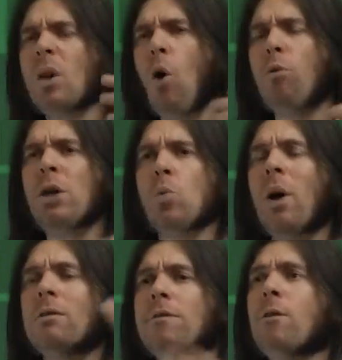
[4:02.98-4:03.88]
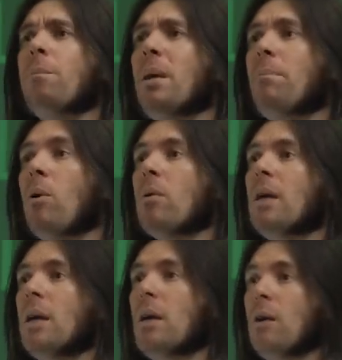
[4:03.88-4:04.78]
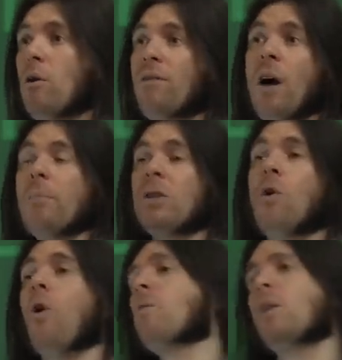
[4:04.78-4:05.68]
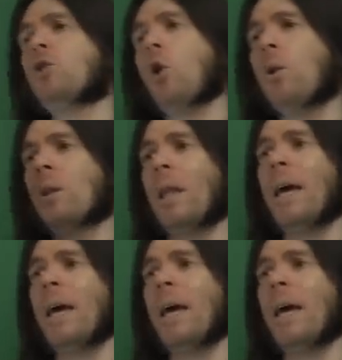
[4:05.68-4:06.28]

all these wonderful people who have come and gone, like John